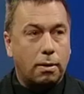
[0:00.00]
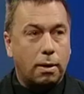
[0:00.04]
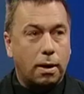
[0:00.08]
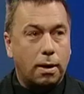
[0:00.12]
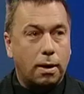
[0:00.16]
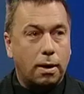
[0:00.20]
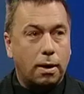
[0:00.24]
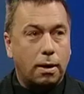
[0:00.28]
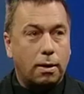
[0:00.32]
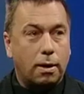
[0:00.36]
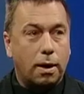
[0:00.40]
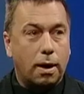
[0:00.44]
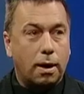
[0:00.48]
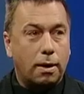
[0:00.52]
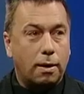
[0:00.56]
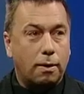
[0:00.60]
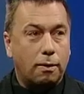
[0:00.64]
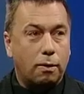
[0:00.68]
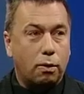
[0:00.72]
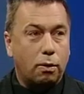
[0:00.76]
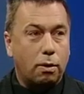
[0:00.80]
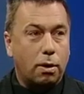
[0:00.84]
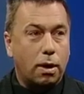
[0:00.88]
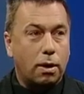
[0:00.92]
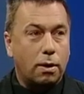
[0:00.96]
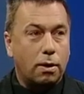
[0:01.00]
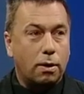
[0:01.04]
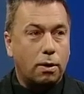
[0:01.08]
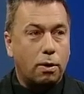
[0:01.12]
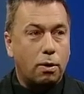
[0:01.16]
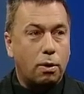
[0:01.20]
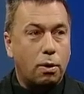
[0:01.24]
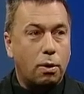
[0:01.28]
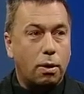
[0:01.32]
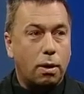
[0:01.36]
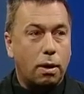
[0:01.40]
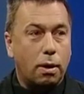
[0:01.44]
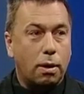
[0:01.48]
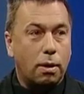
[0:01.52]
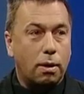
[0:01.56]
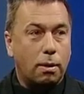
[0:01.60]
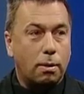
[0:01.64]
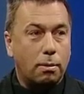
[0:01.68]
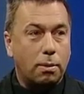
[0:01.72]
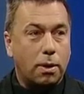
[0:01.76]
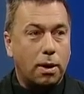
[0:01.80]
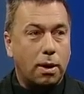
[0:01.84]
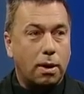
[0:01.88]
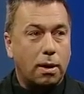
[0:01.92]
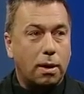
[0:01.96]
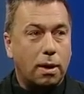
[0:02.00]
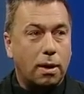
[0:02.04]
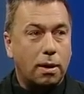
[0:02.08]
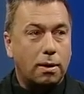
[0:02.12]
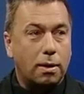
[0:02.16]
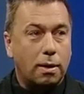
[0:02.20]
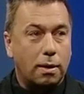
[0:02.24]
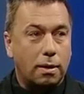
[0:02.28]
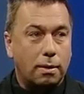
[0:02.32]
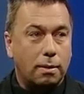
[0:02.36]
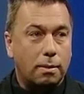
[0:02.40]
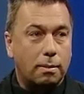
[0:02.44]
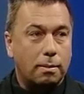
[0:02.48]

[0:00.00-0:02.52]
any kind of green core behind it.